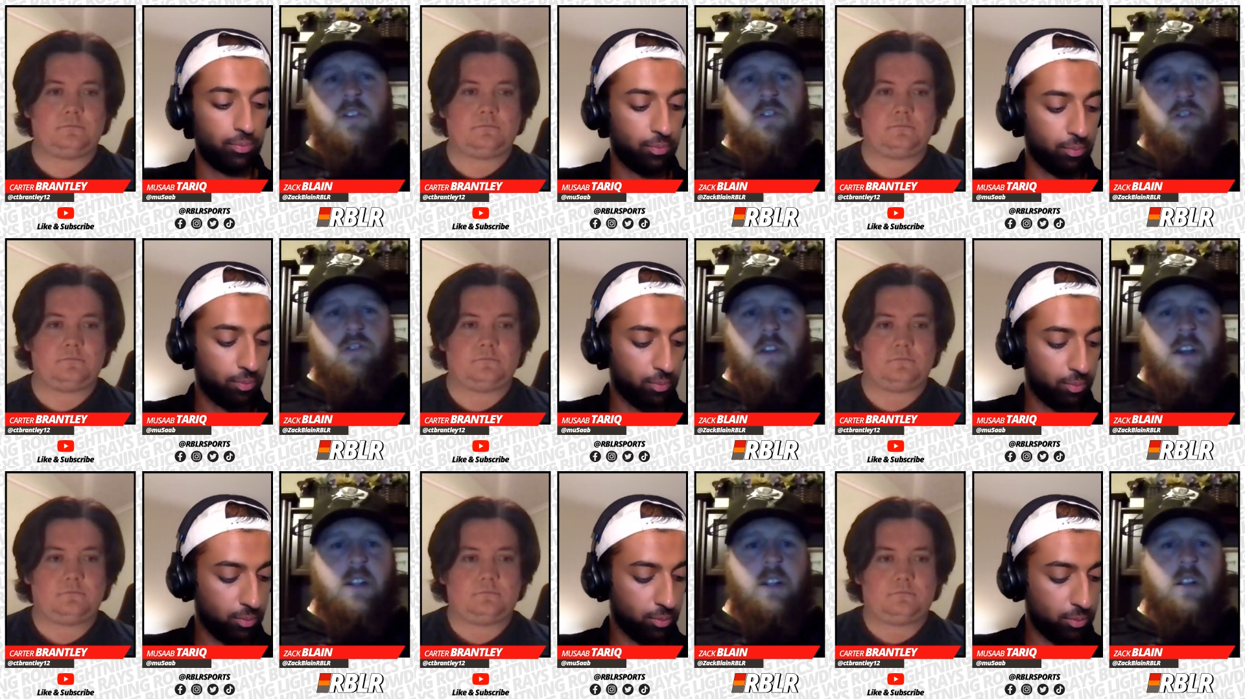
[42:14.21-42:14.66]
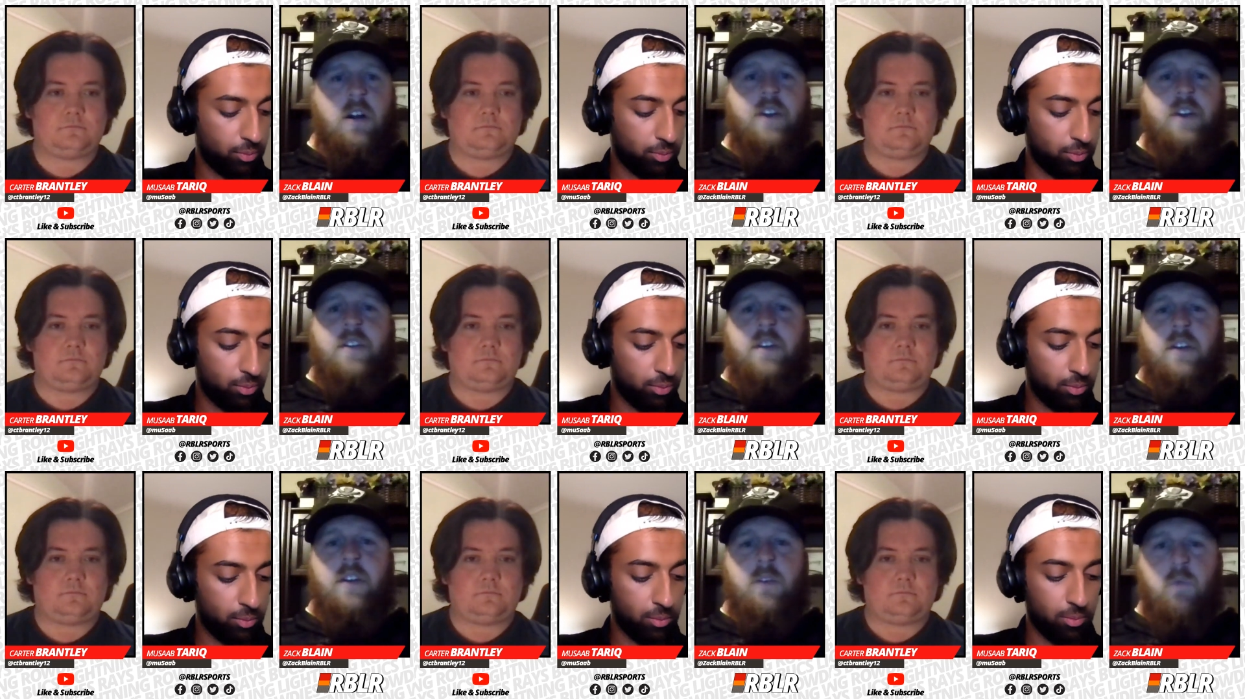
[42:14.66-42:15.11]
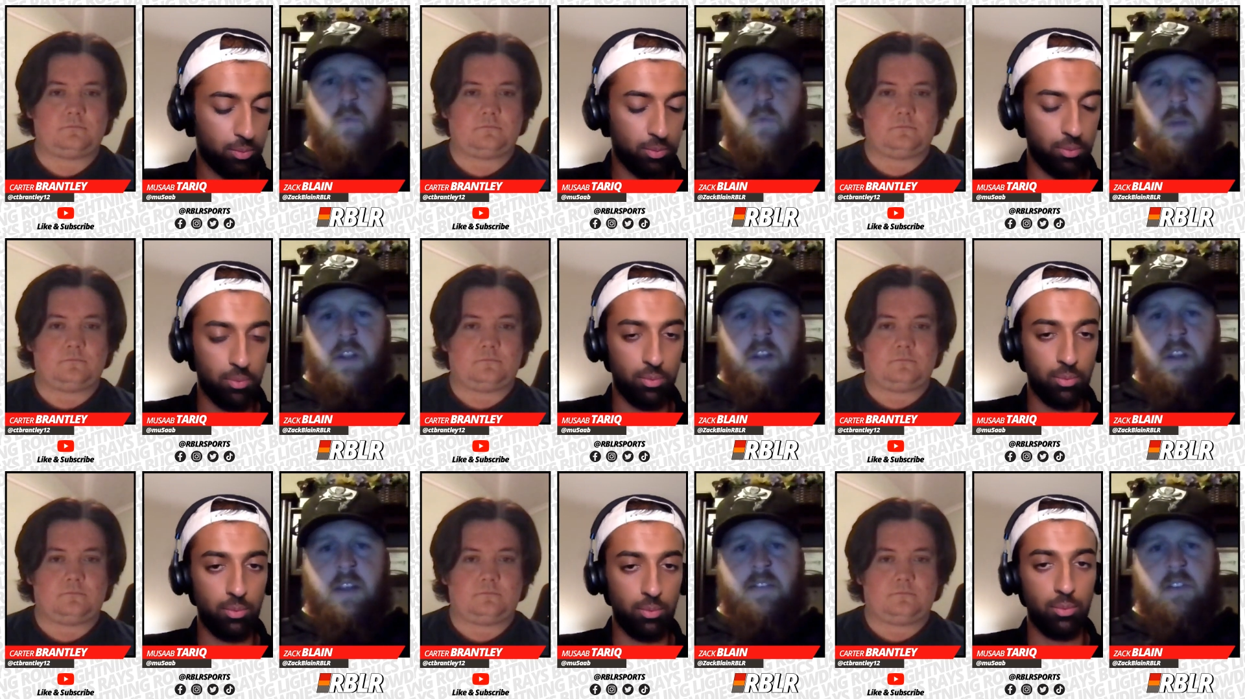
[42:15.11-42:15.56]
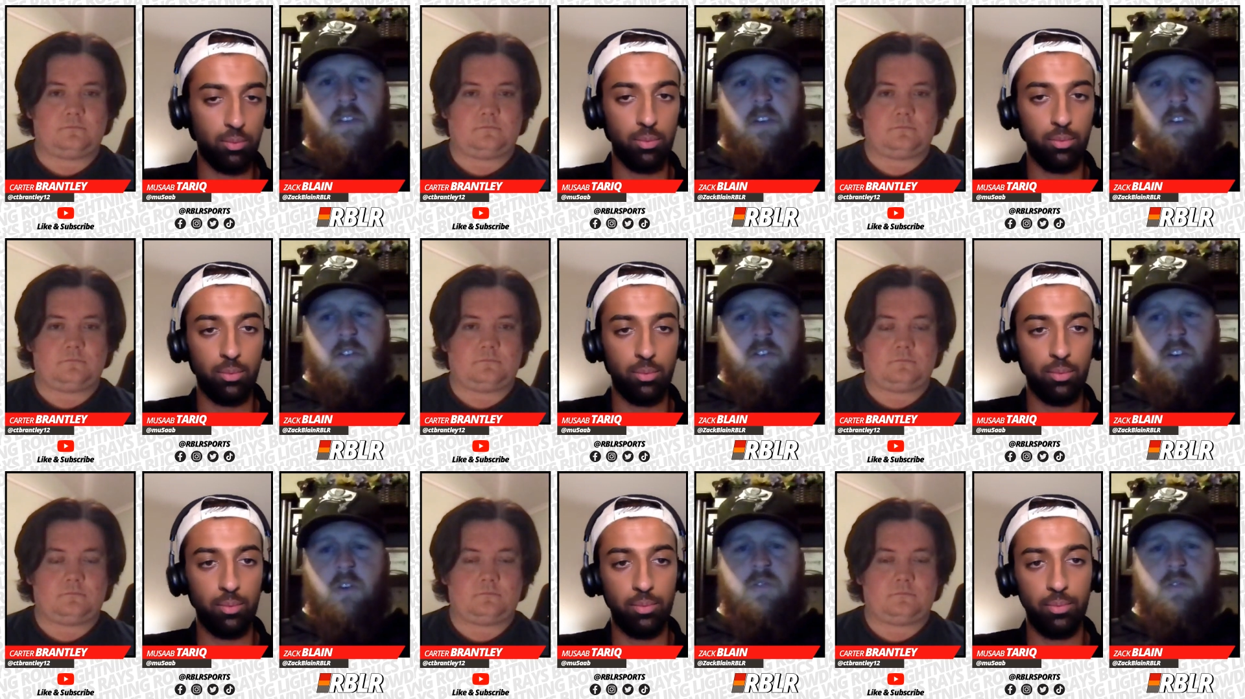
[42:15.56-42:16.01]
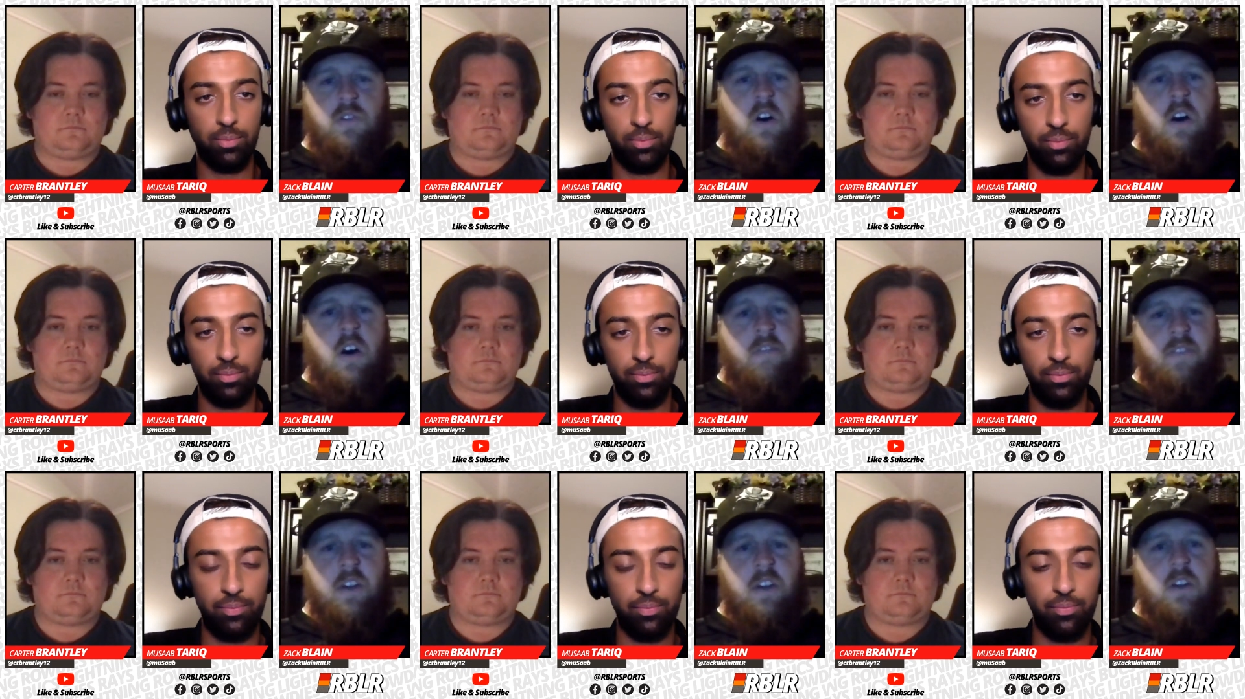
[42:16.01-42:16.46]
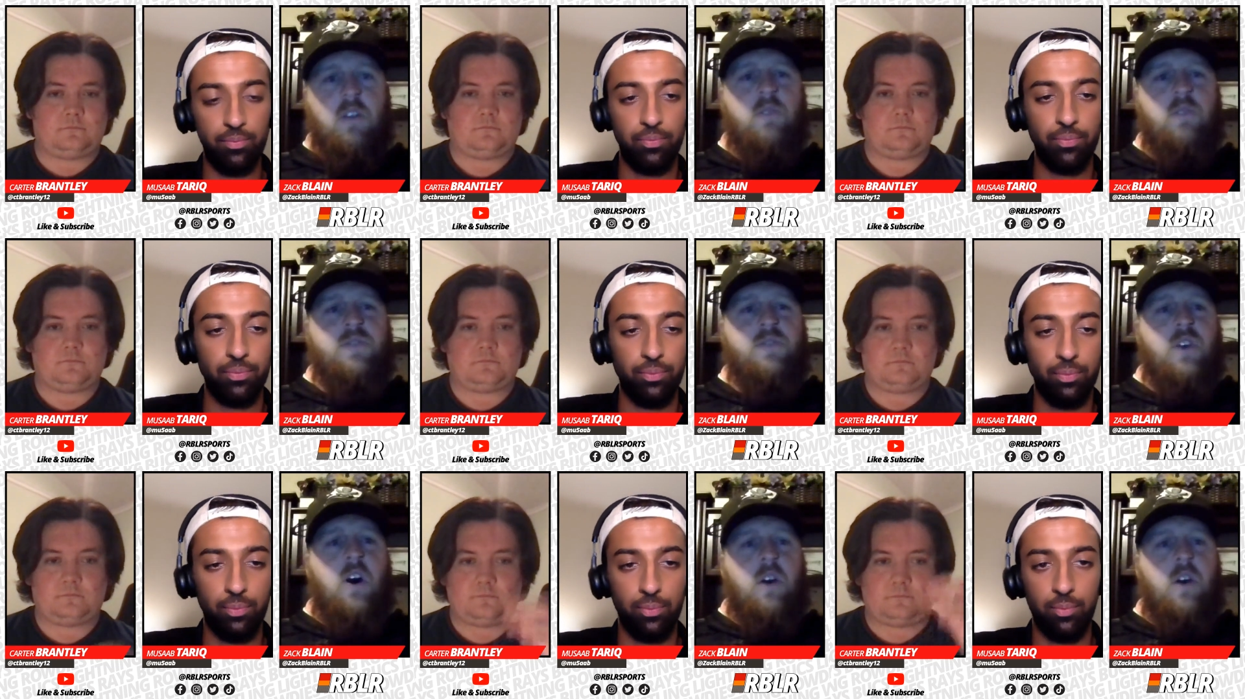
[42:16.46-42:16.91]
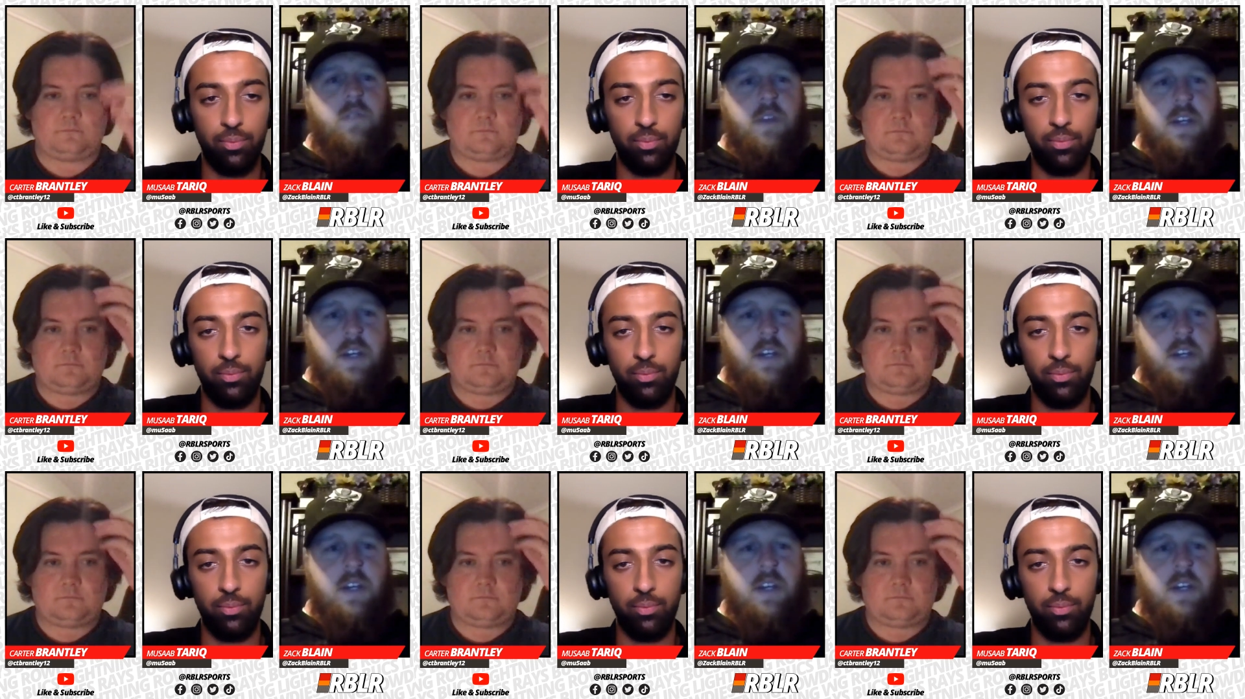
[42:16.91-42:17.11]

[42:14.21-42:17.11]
Speaker 1: Drake London, when he goes off, he goes off.